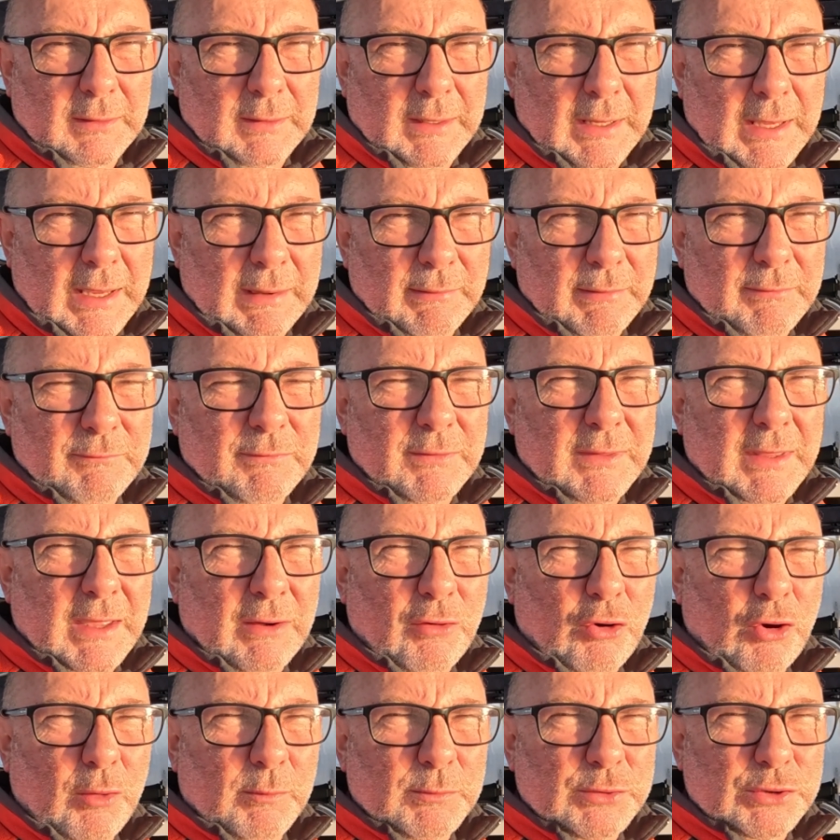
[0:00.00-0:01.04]
However,
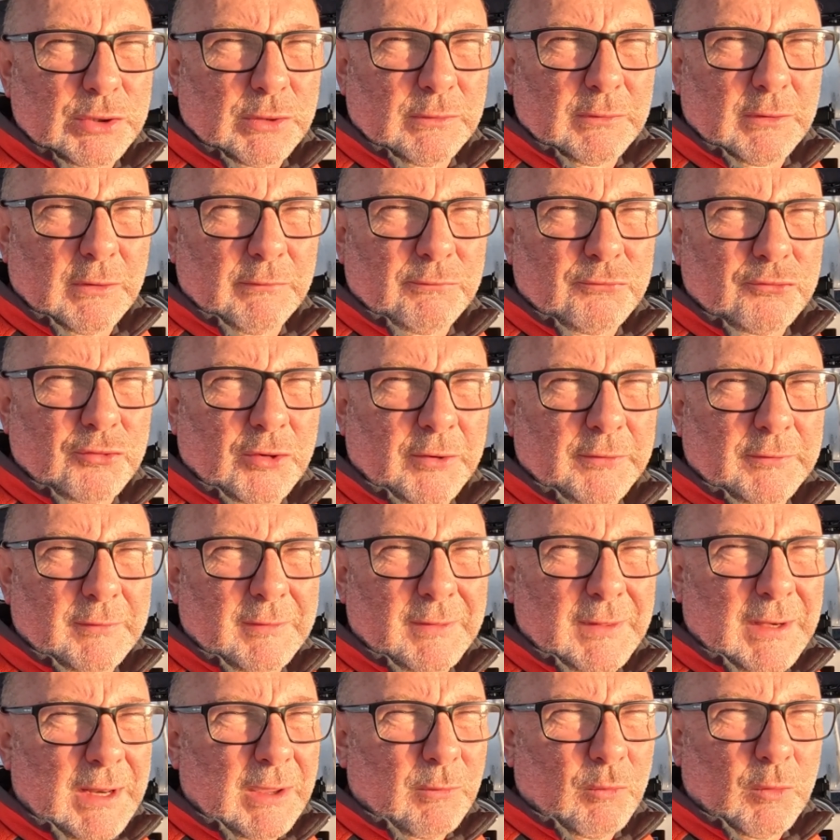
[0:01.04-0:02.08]
that option of trusting
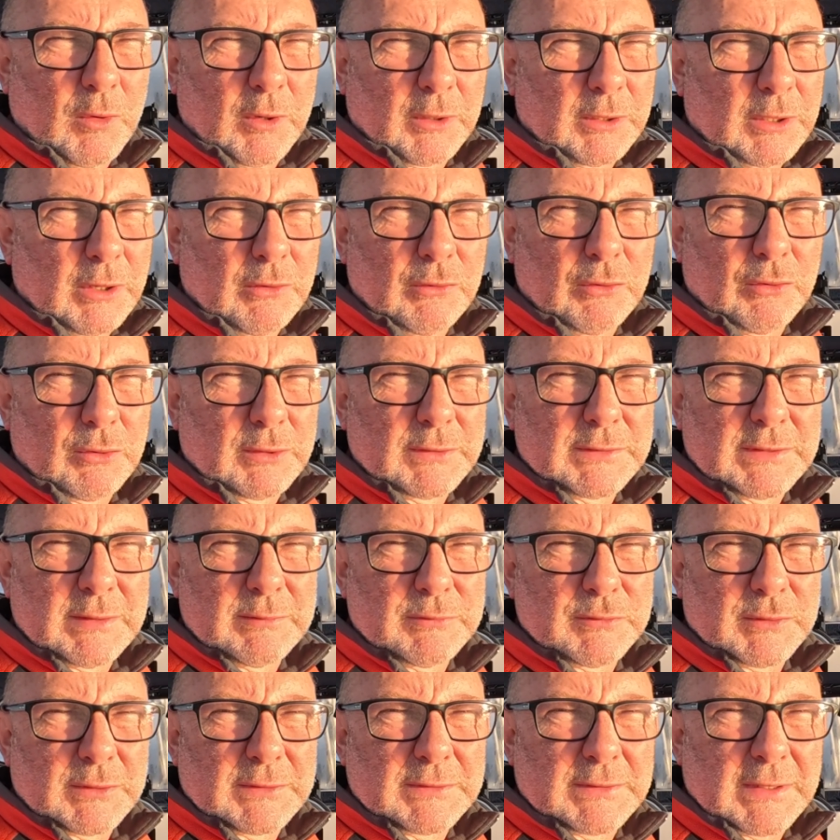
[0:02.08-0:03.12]
the network no longer
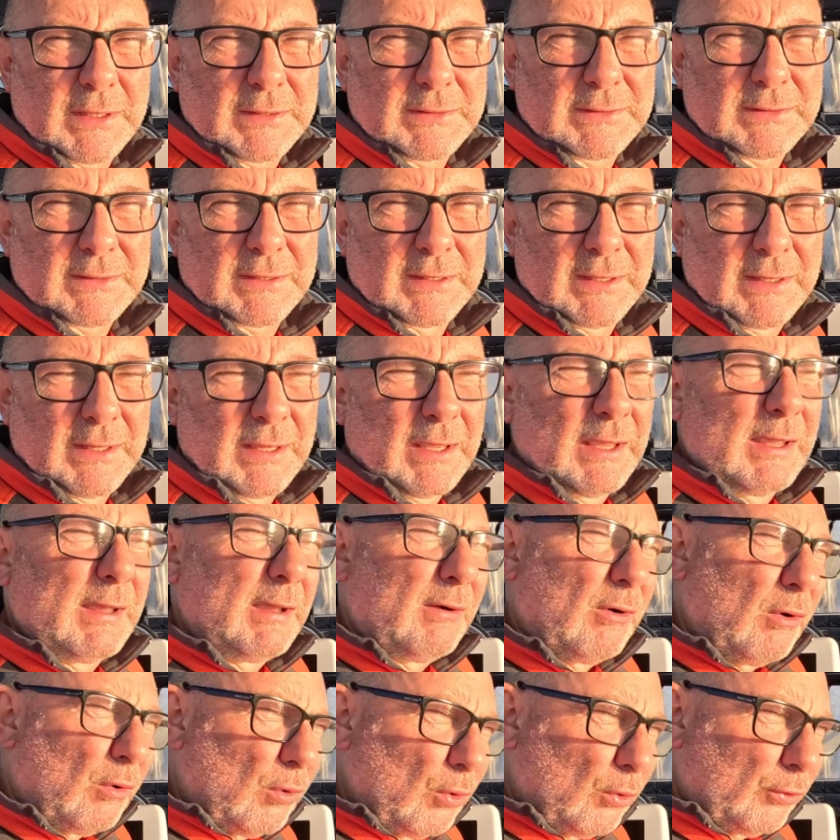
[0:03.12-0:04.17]
seems to exist.
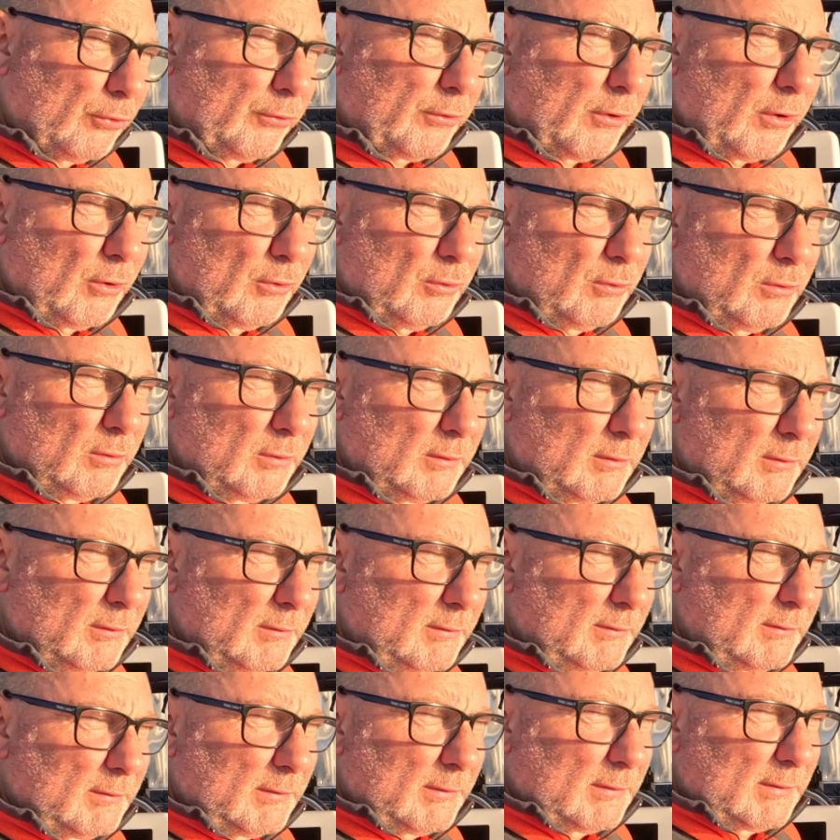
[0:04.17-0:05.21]
Also,
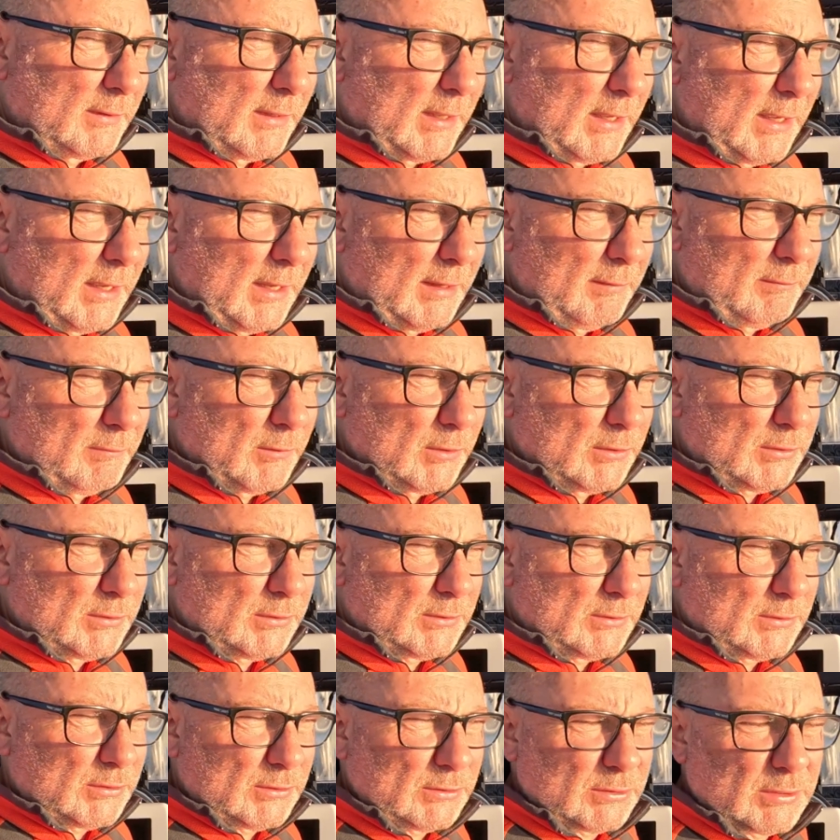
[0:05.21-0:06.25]
the
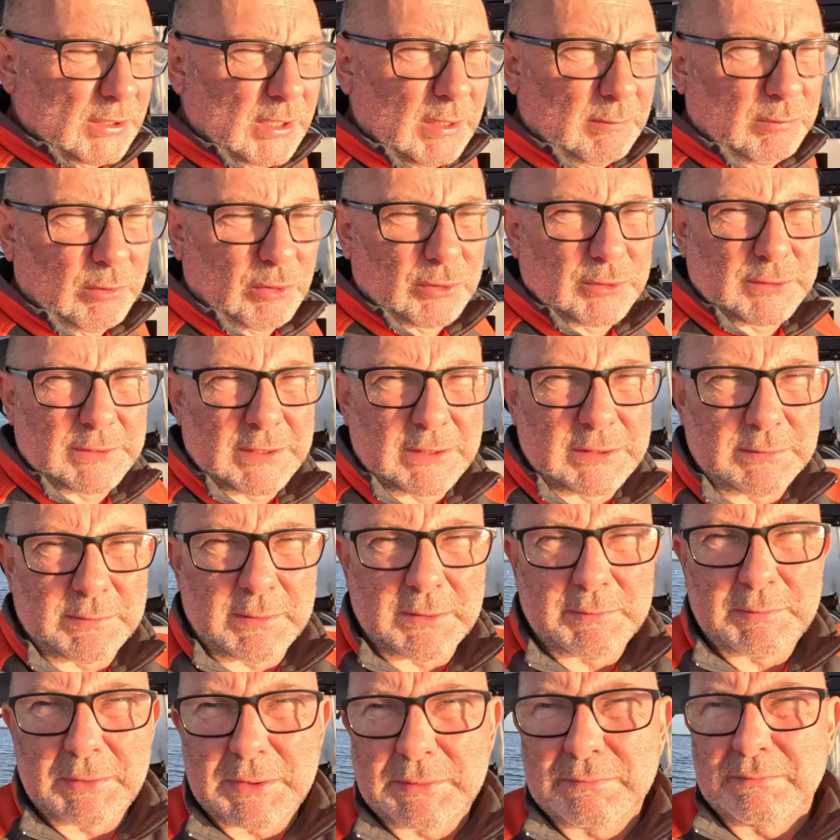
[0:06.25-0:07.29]
chart plotter seems to be
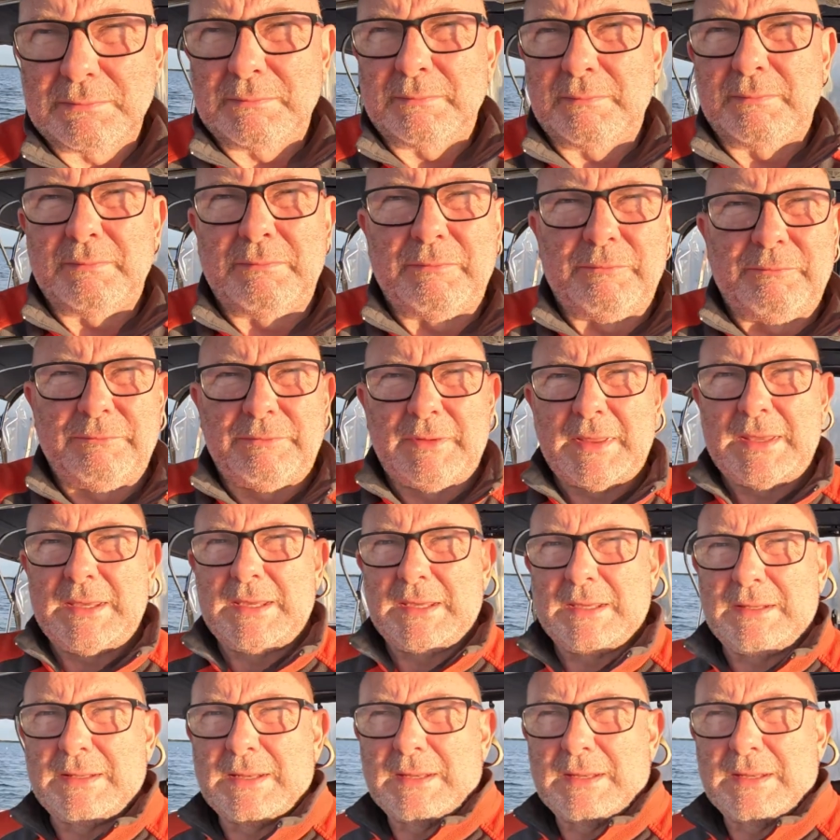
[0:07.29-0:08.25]
a bit flaky.